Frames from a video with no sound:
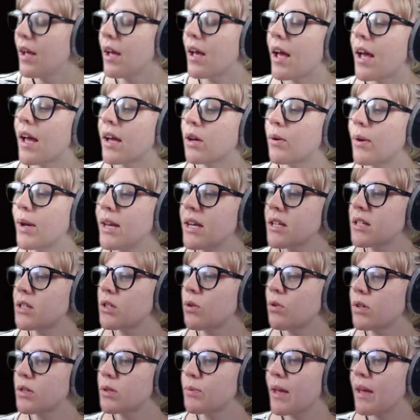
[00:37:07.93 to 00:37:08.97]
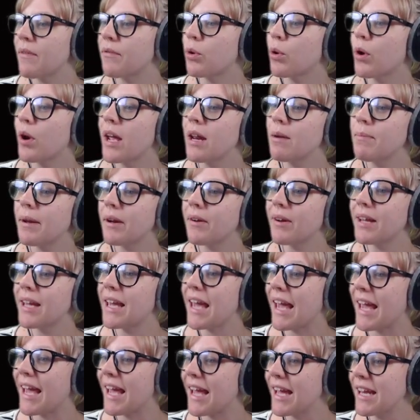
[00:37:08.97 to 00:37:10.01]
Uh, Queen of Sauce, we have cranberry
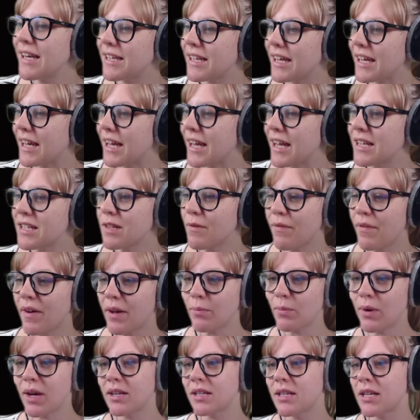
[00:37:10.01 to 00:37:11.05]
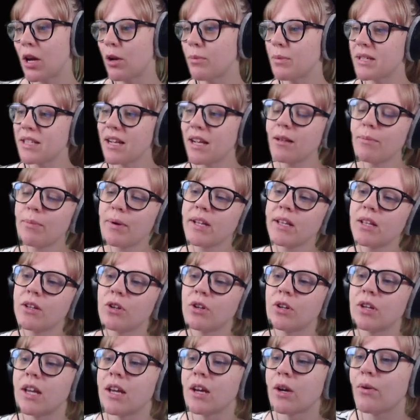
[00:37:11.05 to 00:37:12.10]
candy. Here's a fun one to help you celebrate the
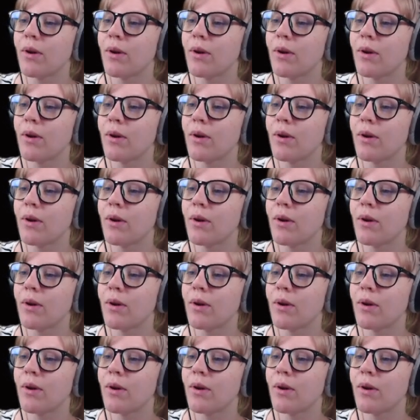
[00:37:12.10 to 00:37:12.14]
new year.